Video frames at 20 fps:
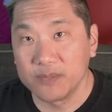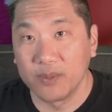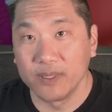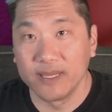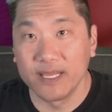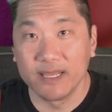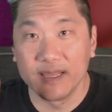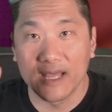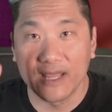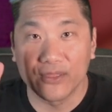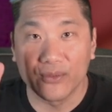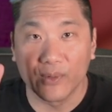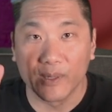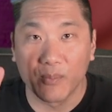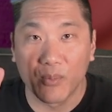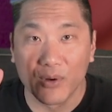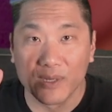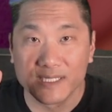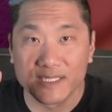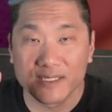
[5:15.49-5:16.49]
but then that 3
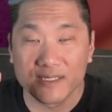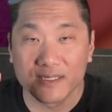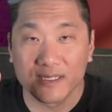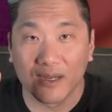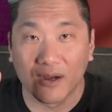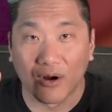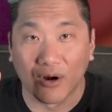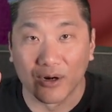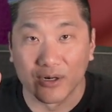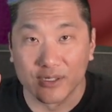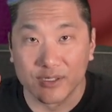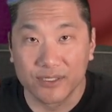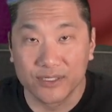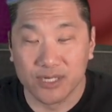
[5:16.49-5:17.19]
points are